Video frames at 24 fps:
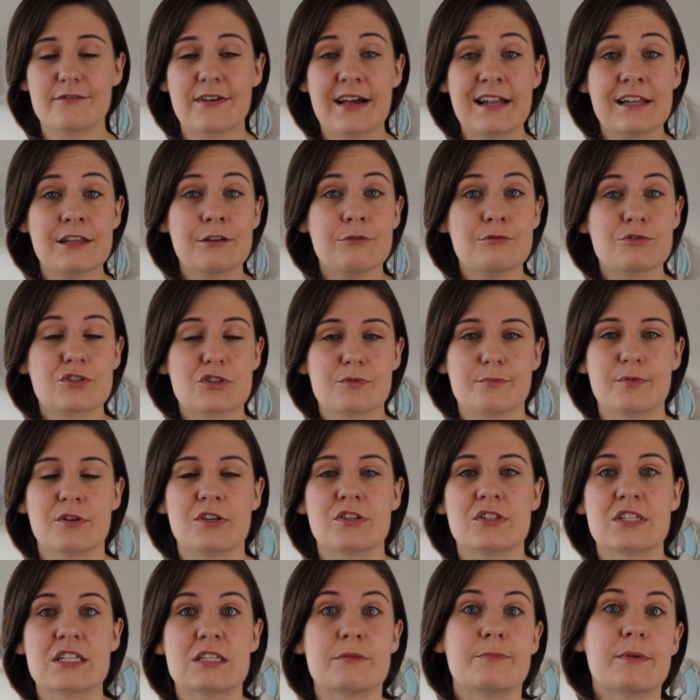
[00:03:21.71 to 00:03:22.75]
value just
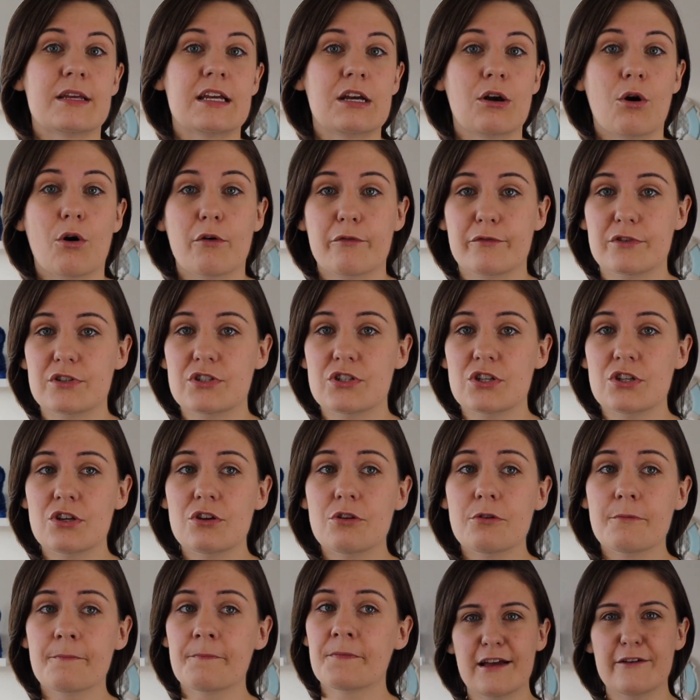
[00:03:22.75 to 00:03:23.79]
because it's being offered to
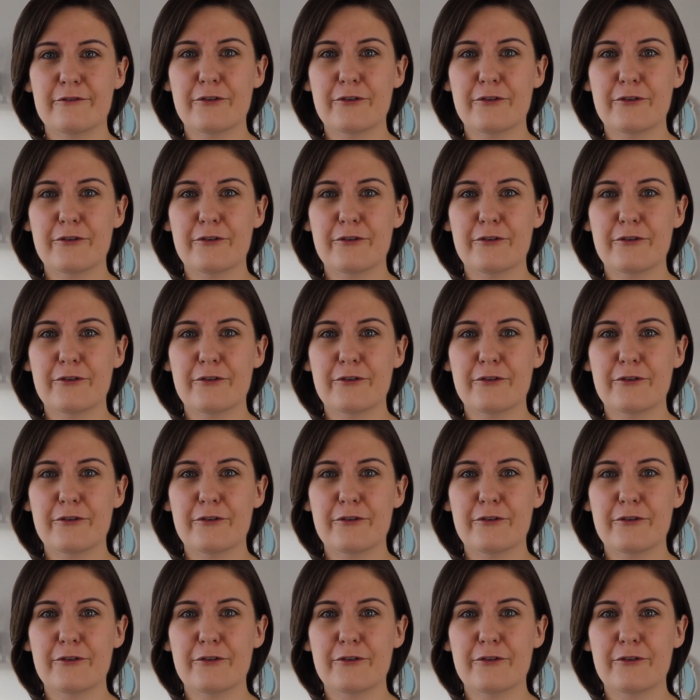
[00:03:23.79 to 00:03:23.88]
you.